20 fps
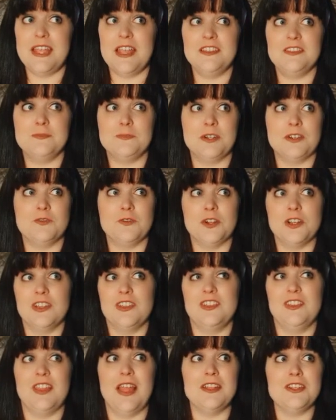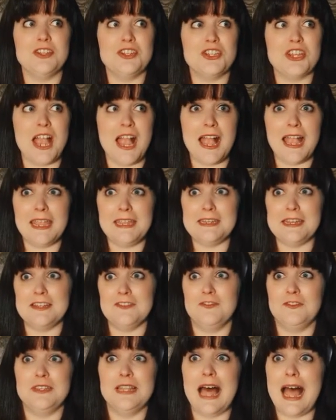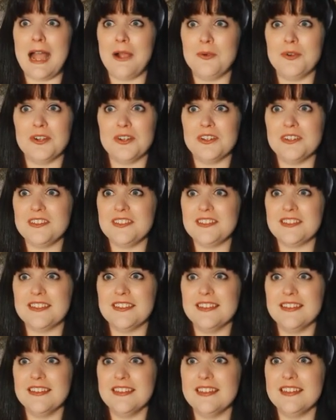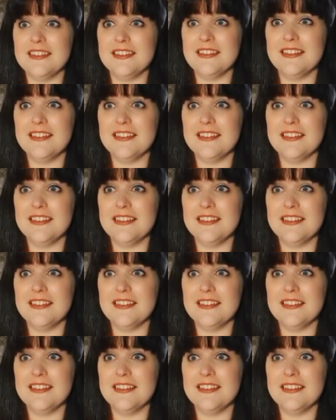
I'm desperate for sunshine and flowers.